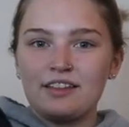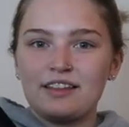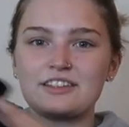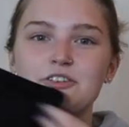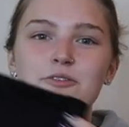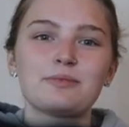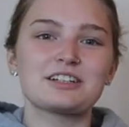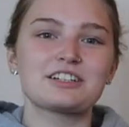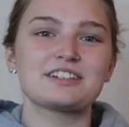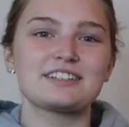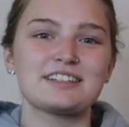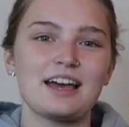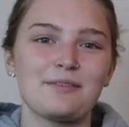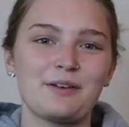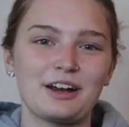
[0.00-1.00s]
There's not much to
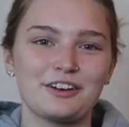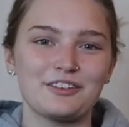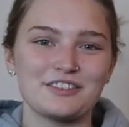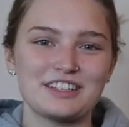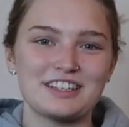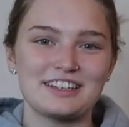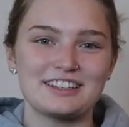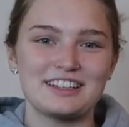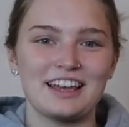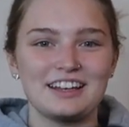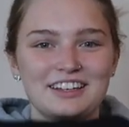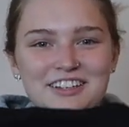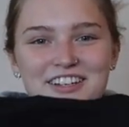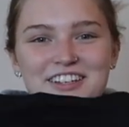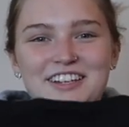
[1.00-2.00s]
say about it, obviously, because it
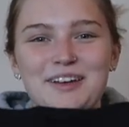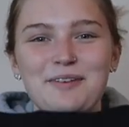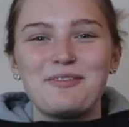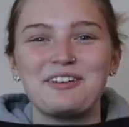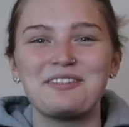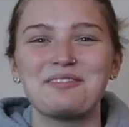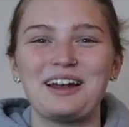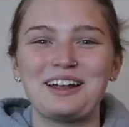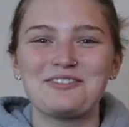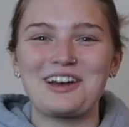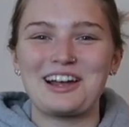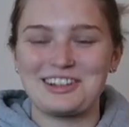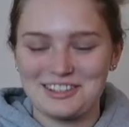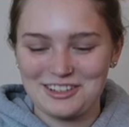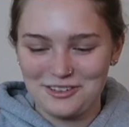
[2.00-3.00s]
is just a plain
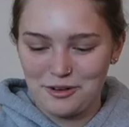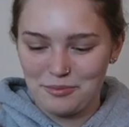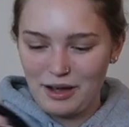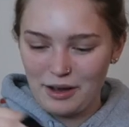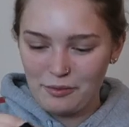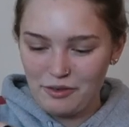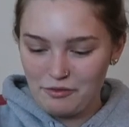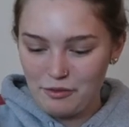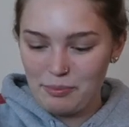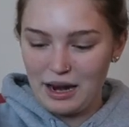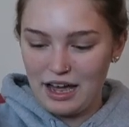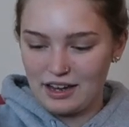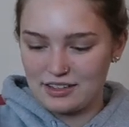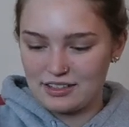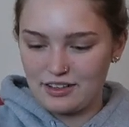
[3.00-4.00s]
black skirt. But I went for
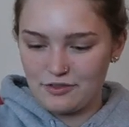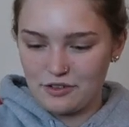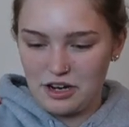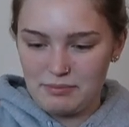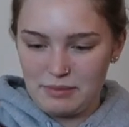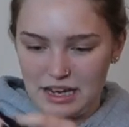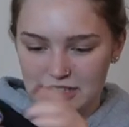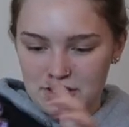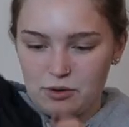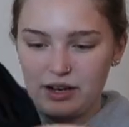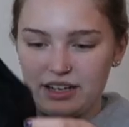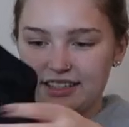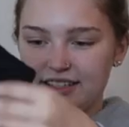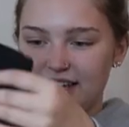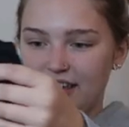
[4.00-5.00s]
black because I feel like black's
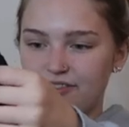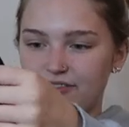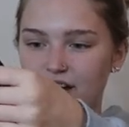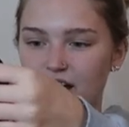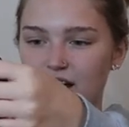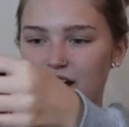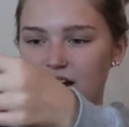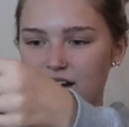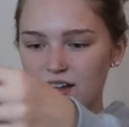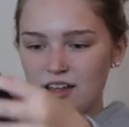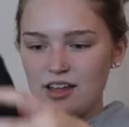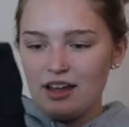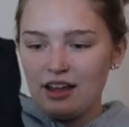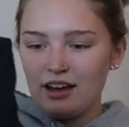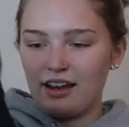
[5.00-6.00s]
quite a safe colour.
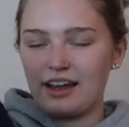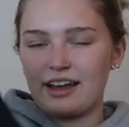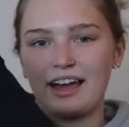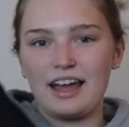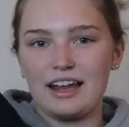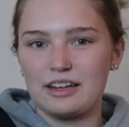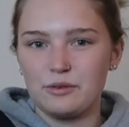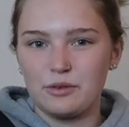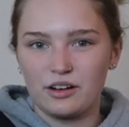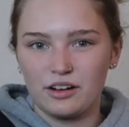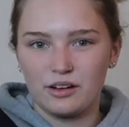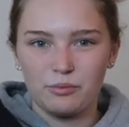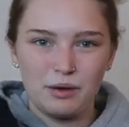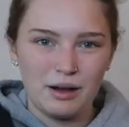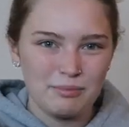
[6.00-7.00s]
Like, anyone
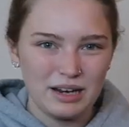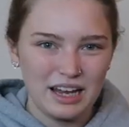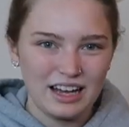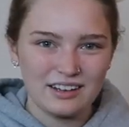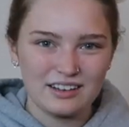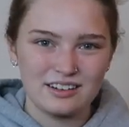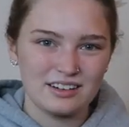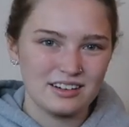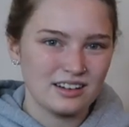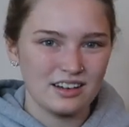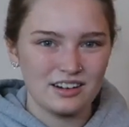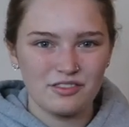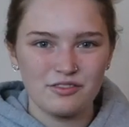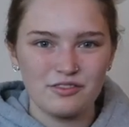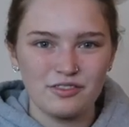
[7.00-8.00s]
can wear black and it
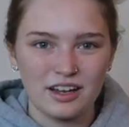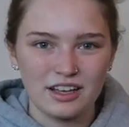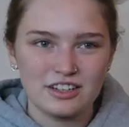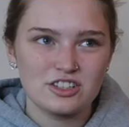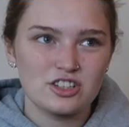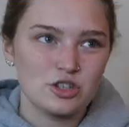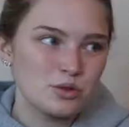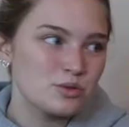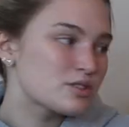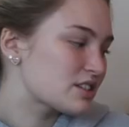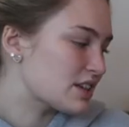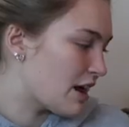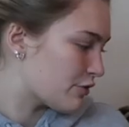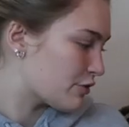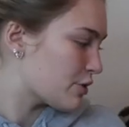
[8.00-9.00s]
kind of like
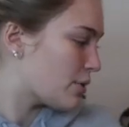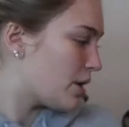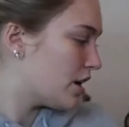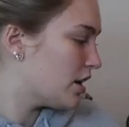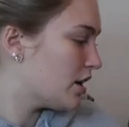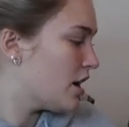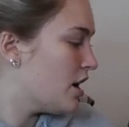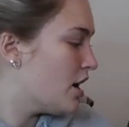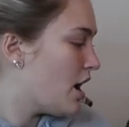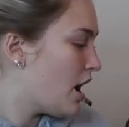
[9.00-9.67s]
suits everyone.